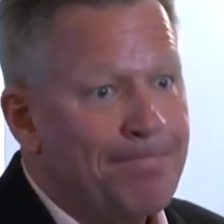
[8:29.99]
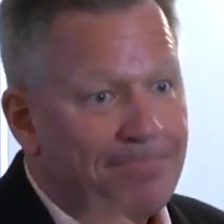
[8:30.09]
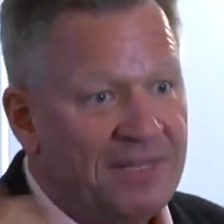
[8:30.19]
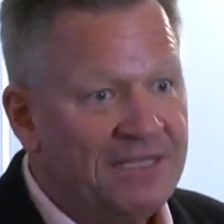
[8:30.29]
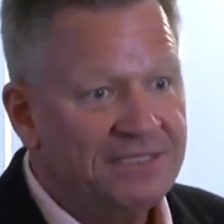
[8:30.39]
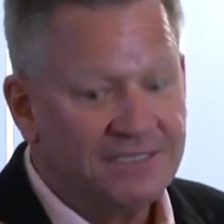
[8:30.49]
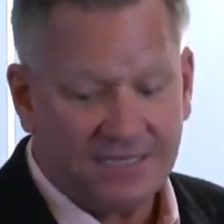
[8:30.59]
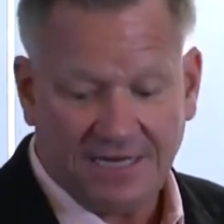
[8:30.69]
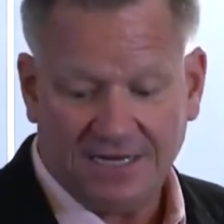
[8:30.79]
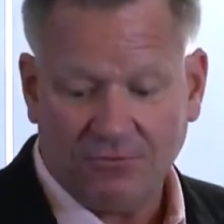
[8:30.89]

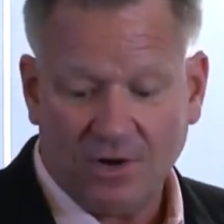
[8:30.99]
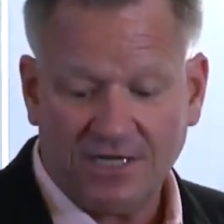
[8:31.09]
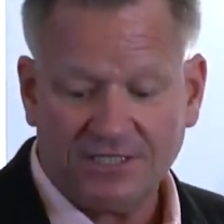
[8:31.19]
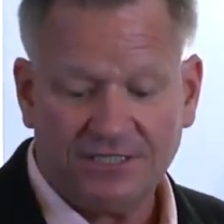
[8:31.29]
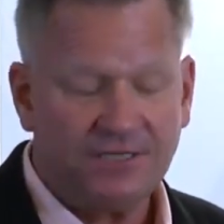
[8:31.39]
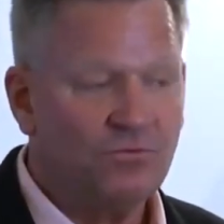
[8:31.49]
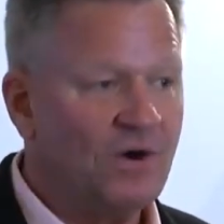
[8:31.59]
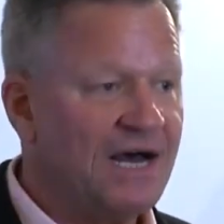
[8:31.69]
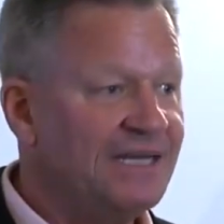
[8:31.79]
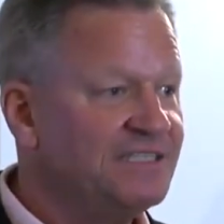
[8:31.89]
these uh, Washington
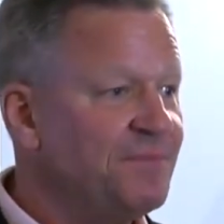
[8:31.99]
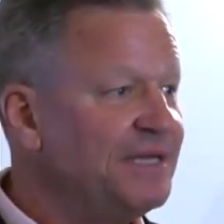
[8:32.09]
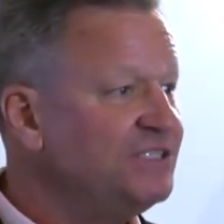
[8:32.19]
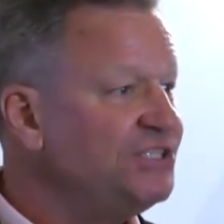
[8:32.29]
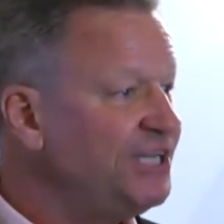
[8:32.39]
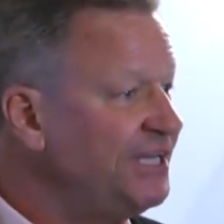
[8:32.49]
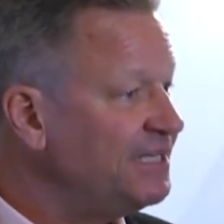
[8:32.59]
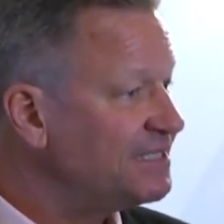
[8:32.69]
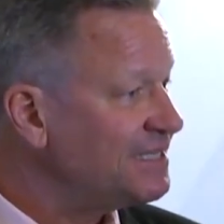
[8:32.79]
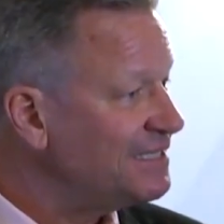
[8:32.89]
wise men,
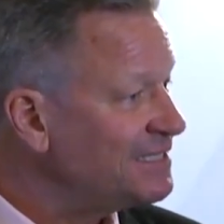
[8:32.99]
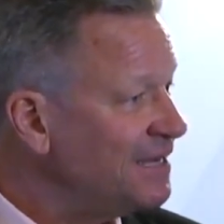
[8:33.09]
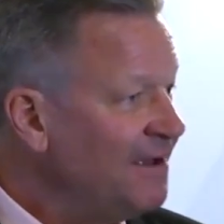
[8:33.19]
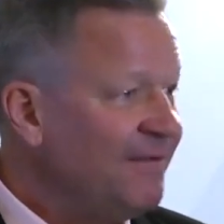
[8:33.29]
geniuses,